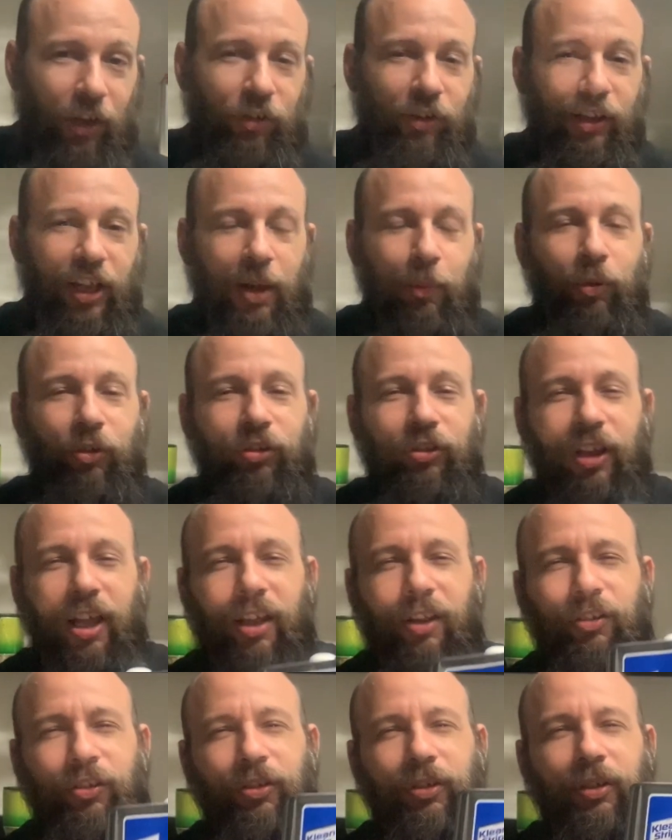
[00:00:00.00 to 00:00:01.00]
the label
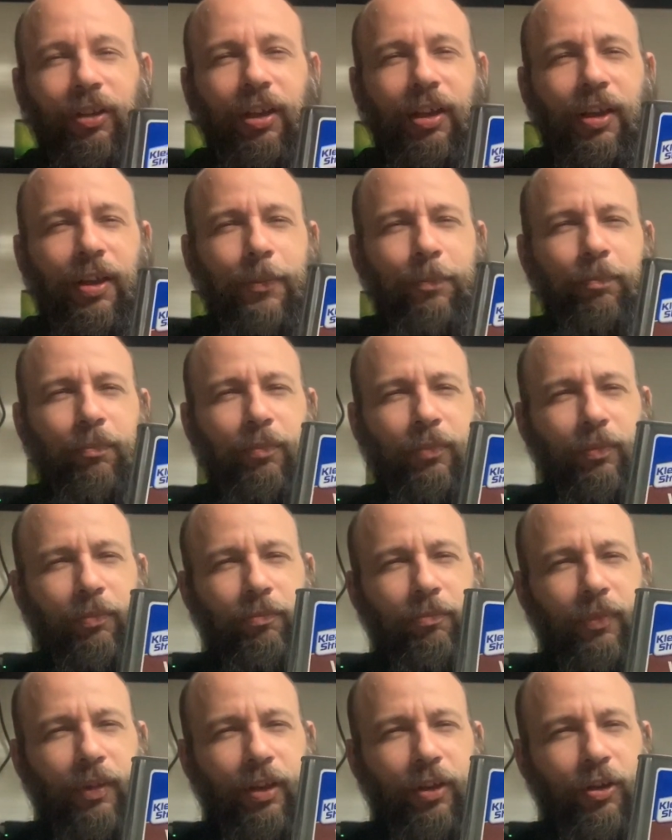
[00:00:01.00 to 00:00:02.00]
says,
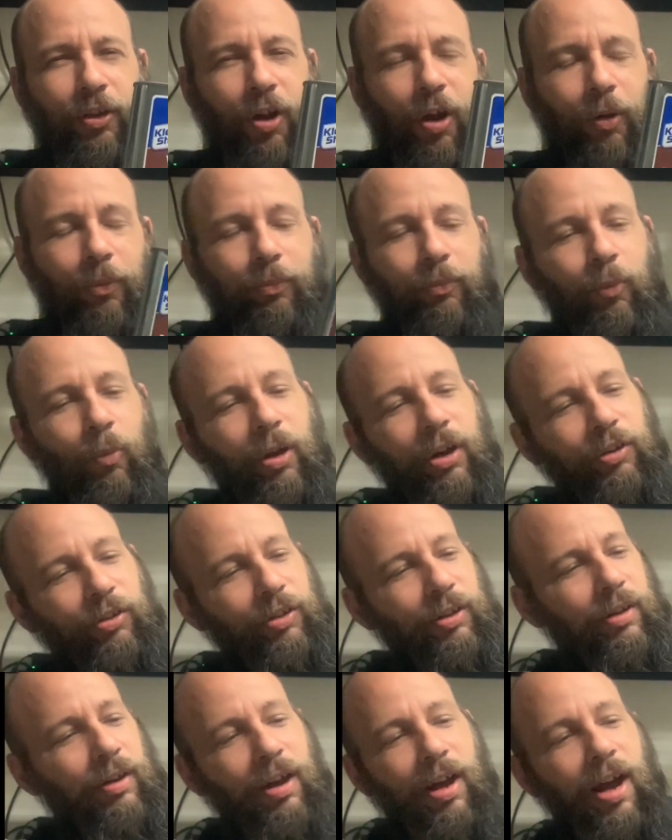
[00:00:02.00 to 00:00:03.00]
what is
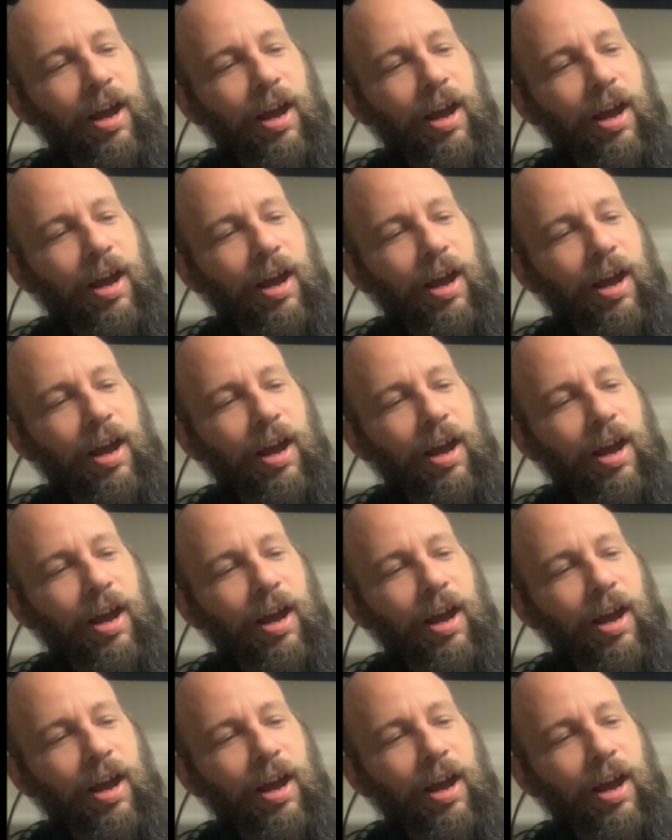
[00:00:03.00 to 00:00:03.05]
it?